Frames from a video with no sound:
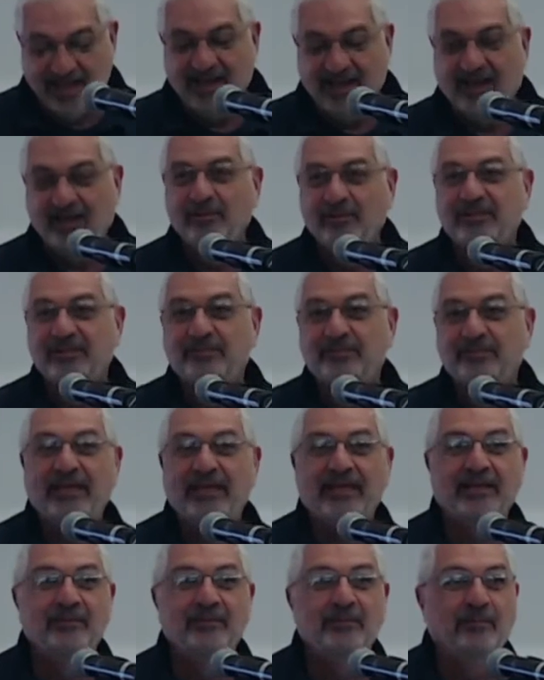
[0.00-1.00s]
I will
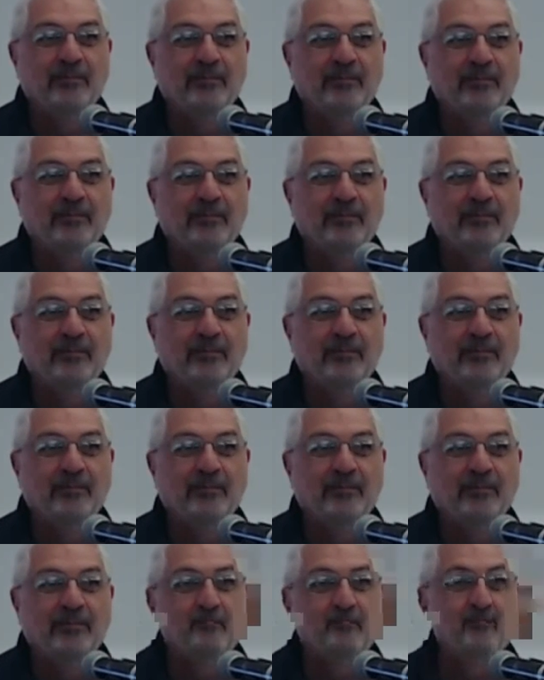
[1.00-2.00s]
speak in my own
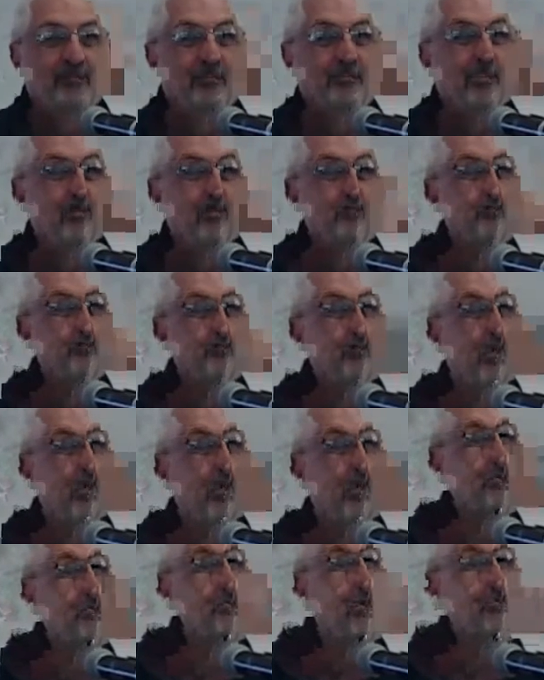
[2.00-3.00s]

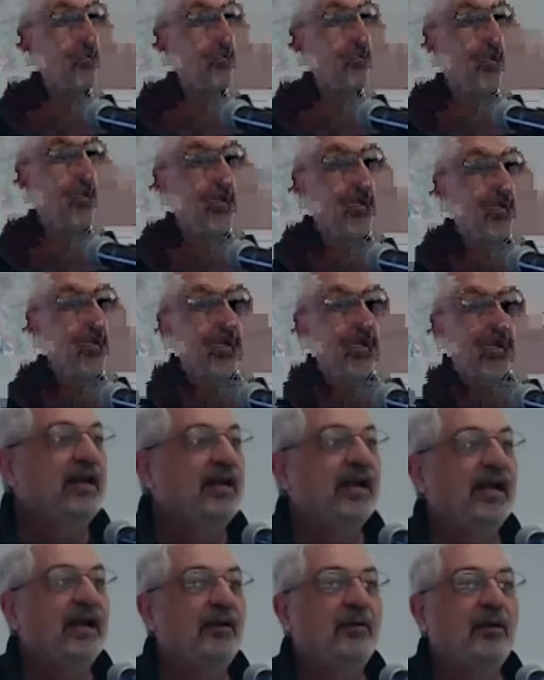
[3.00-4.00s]
Philadelphia accent.
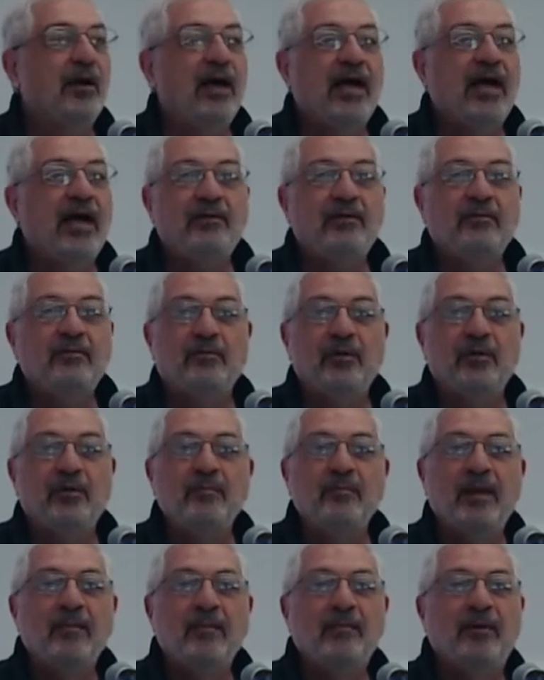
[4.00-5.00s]
Uh, I
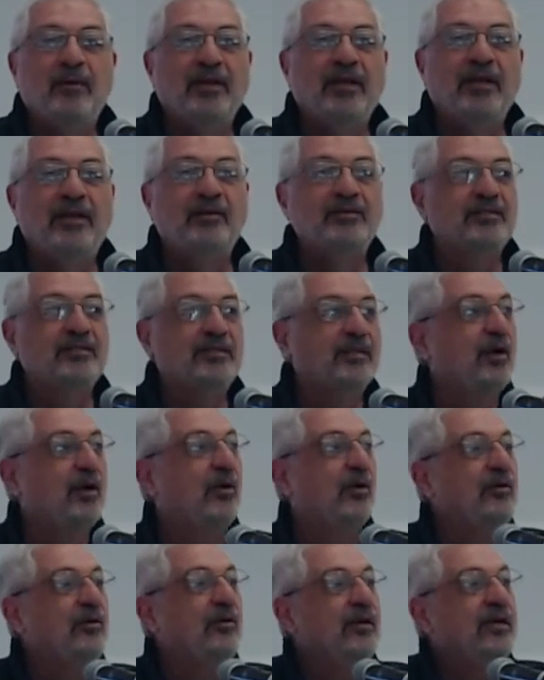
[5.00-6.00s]
remember years
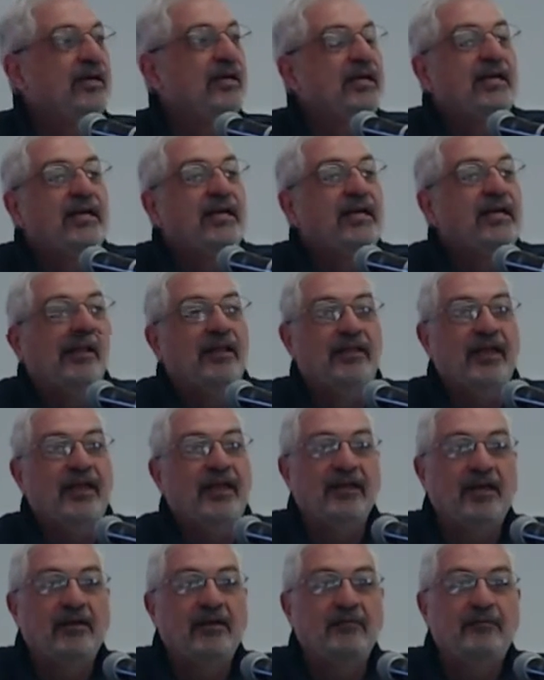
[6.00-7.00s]
ago
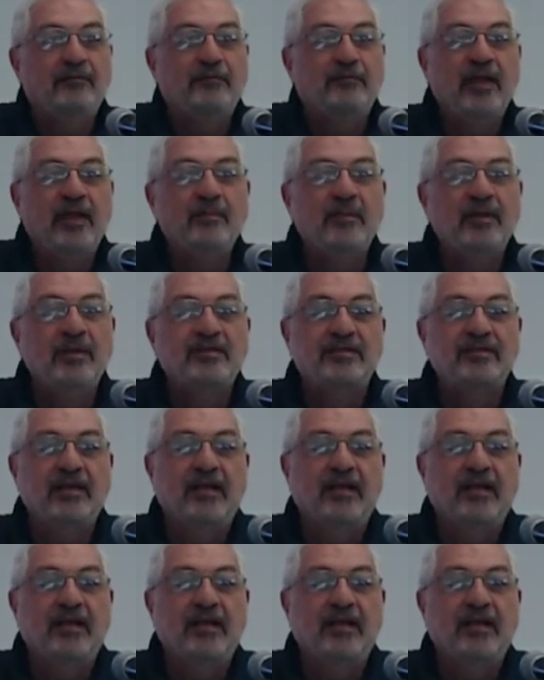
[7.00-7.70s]
that a famous